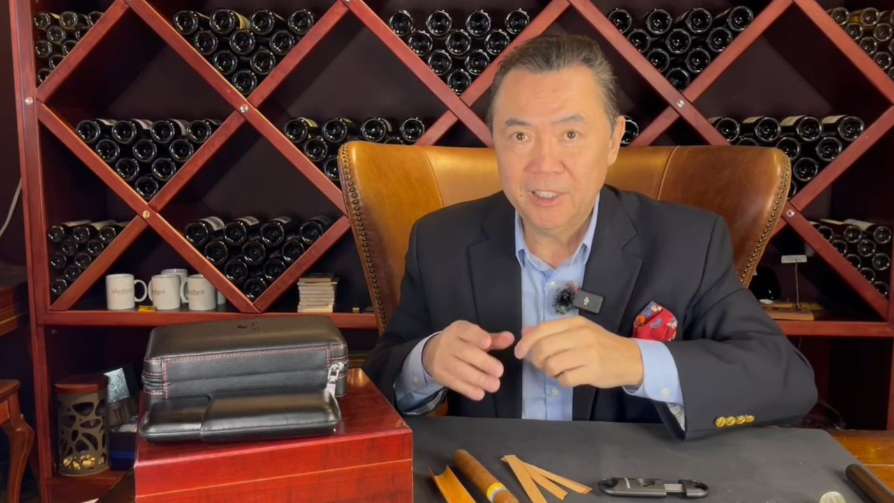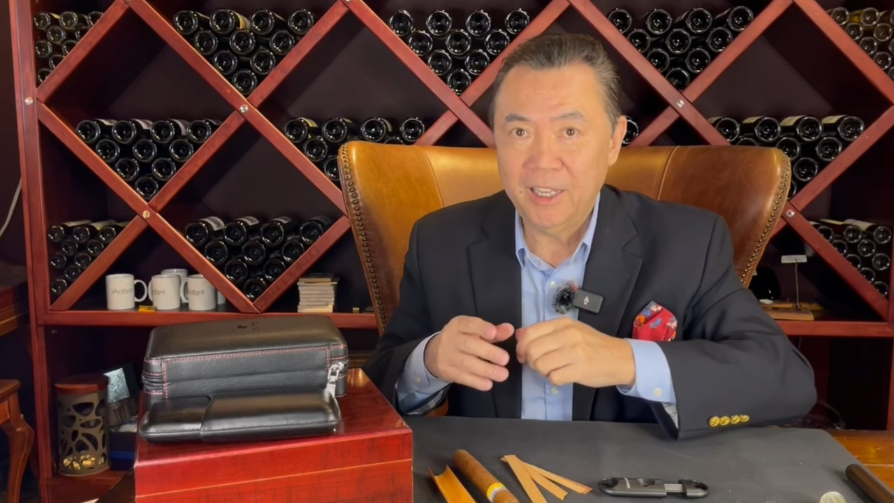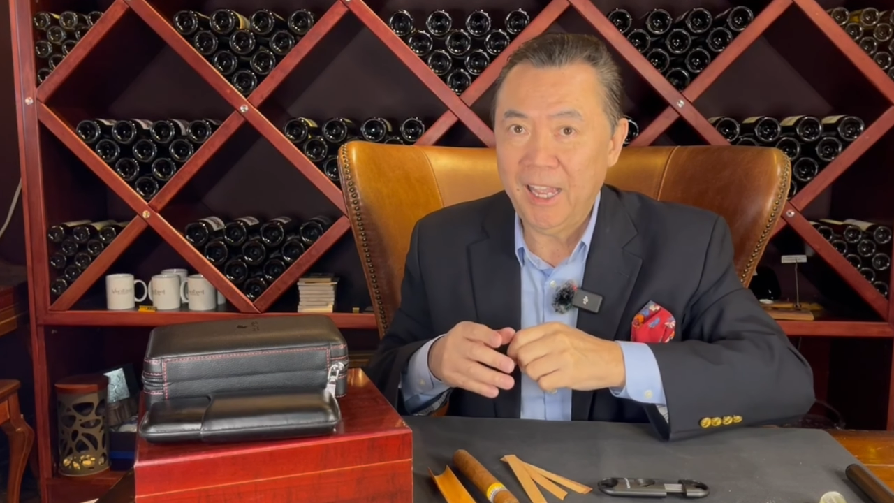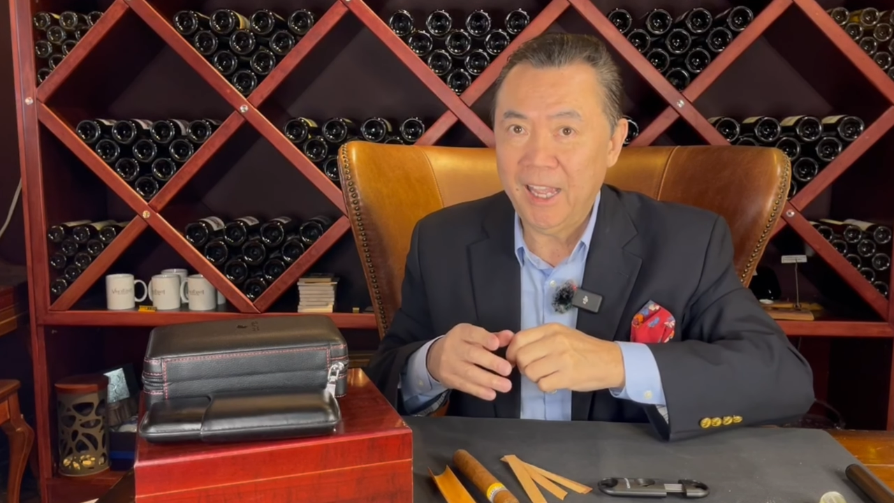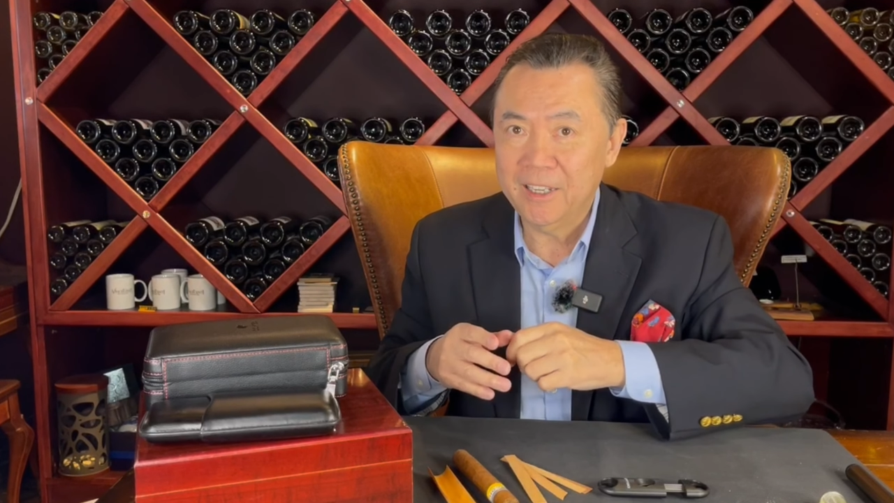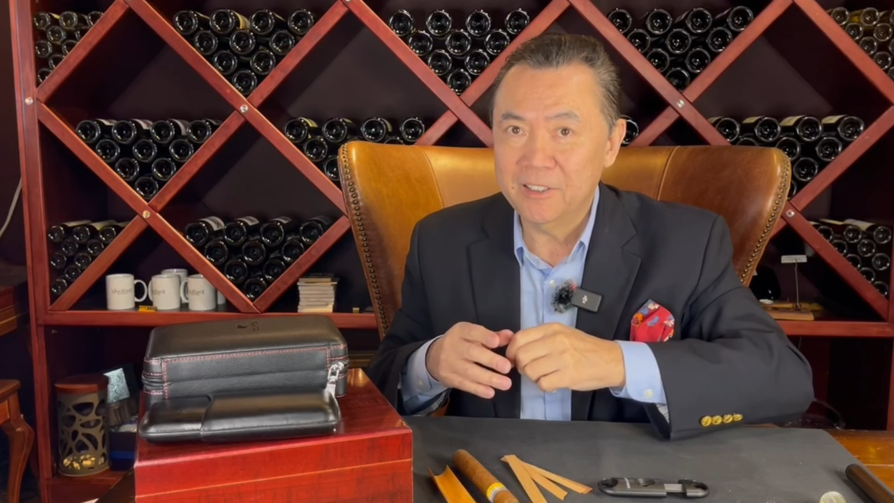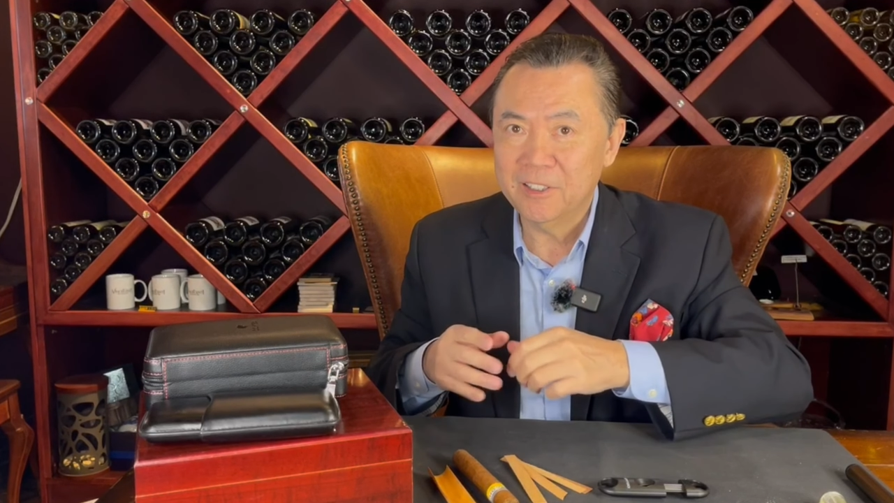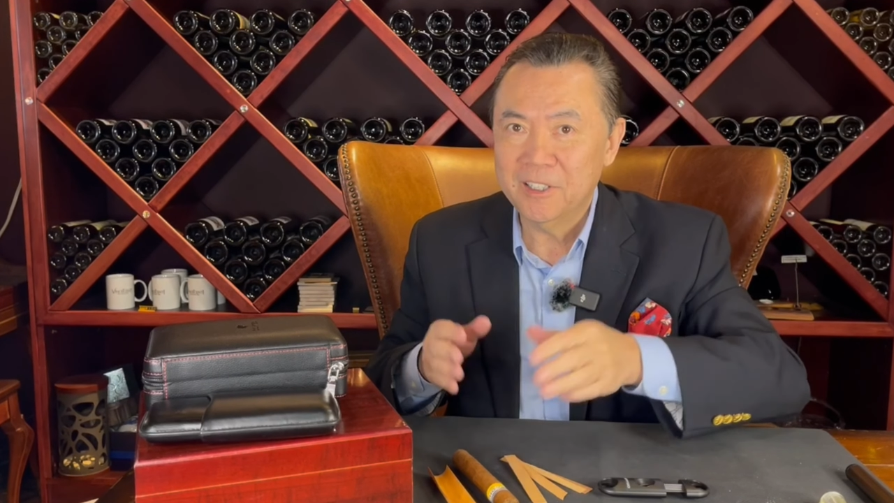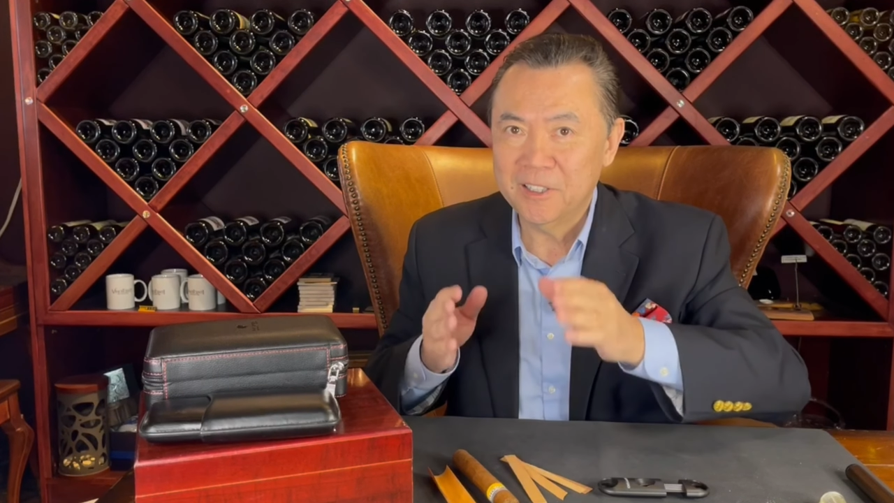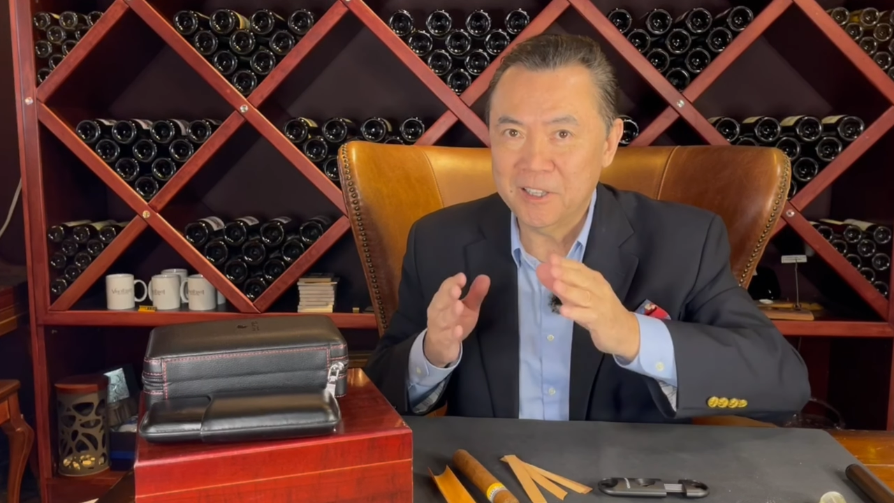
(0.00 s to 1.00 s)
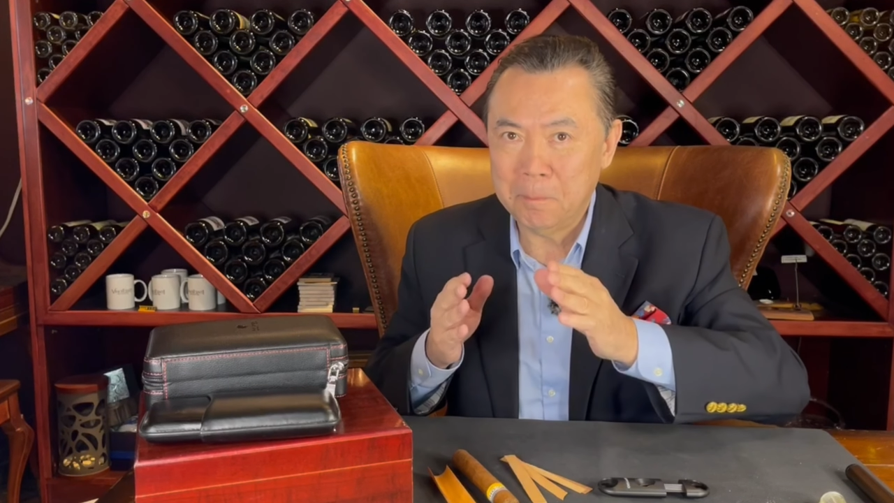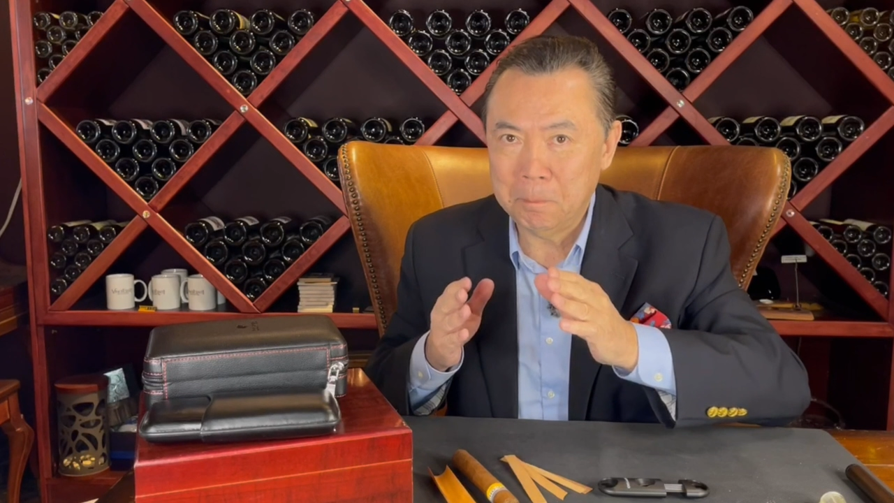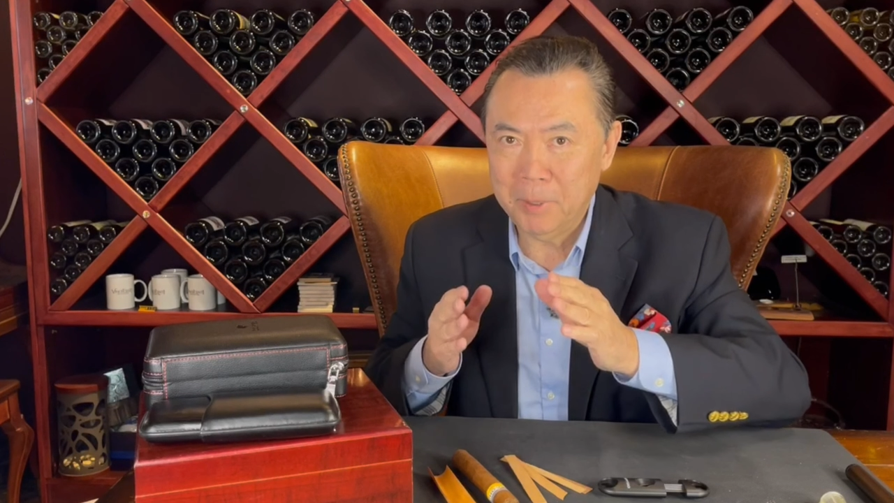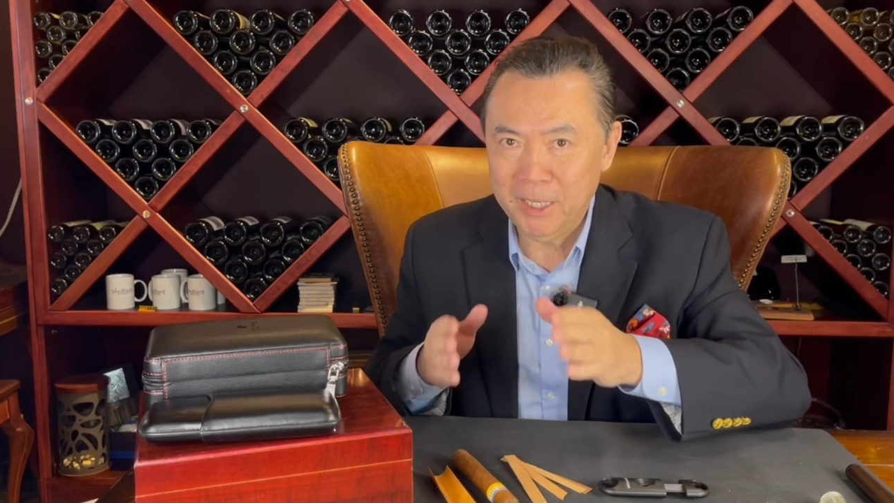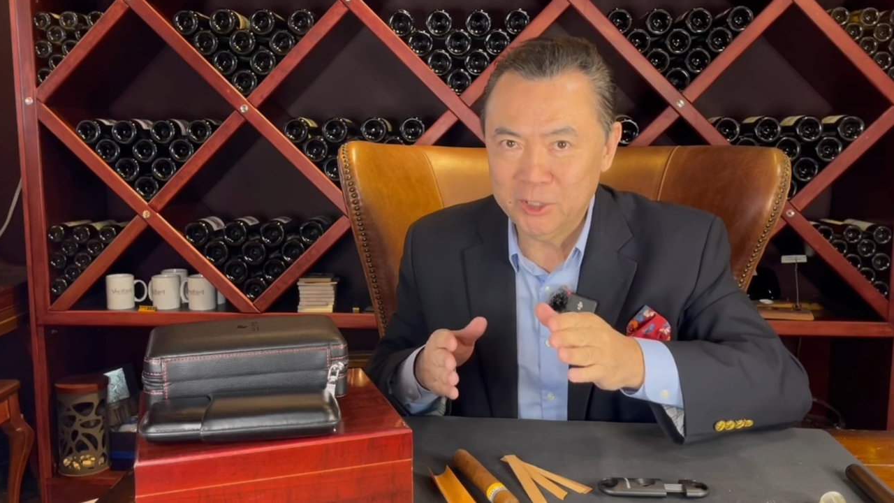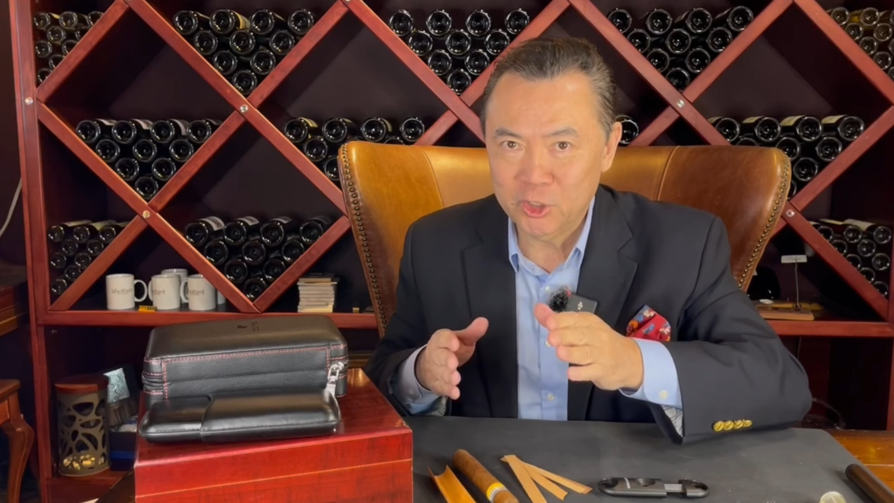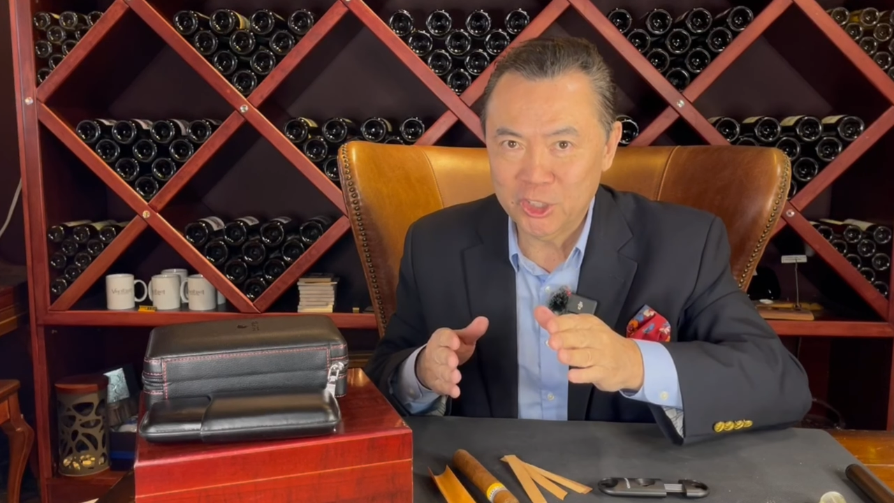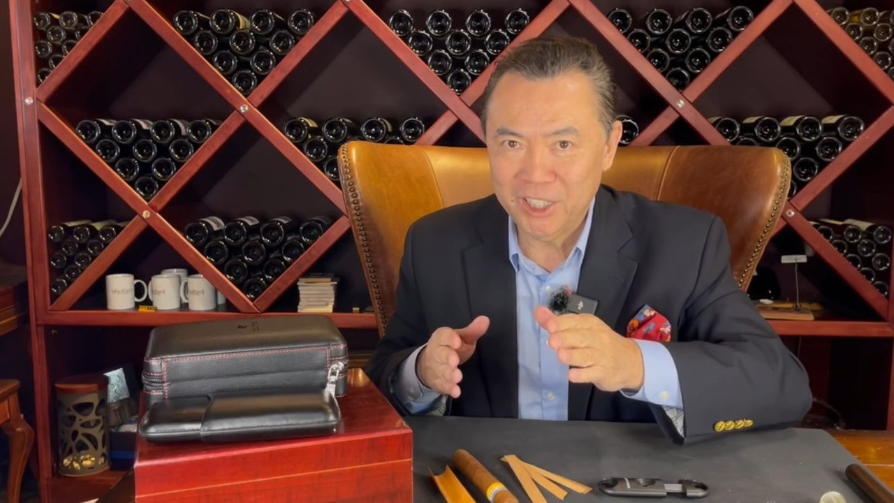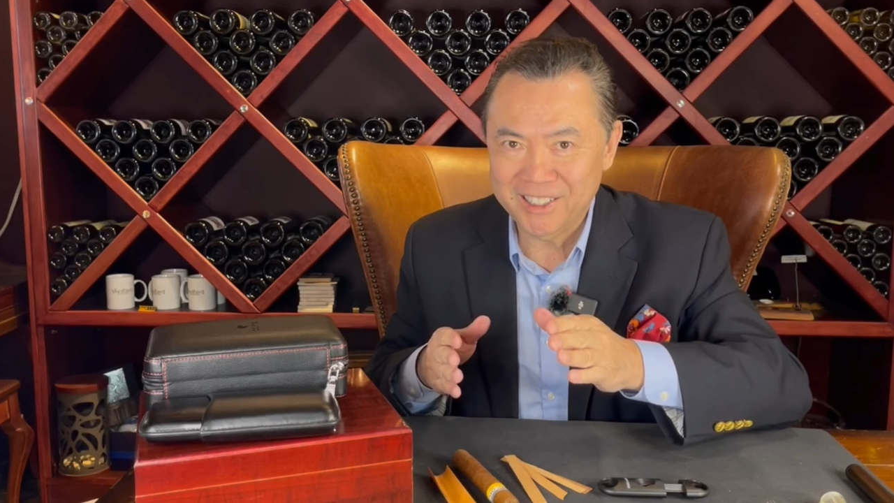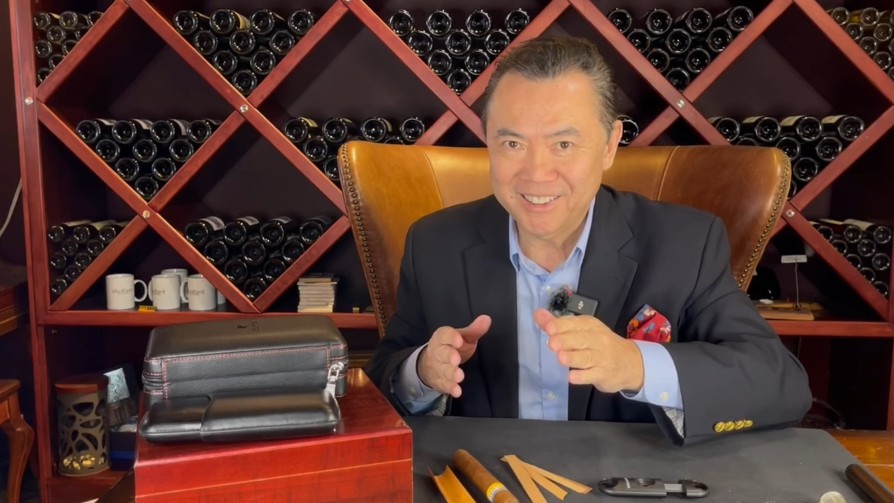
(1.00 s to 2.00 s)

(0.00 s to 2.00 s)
and the punch cut.